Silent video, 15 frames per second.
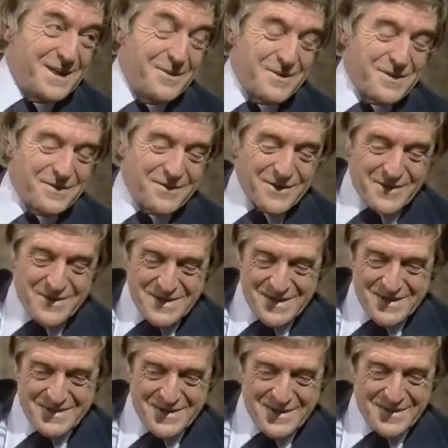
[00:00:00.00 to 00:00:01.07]
would have thought
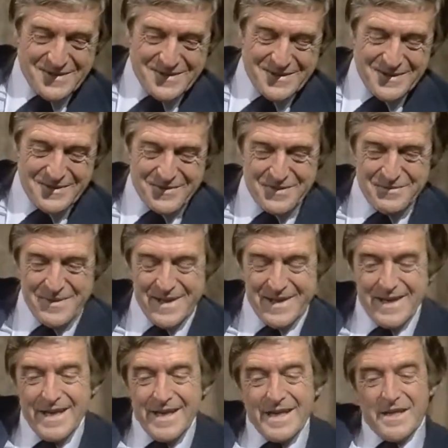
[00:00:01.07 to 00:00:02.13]
so, no, not for a minute.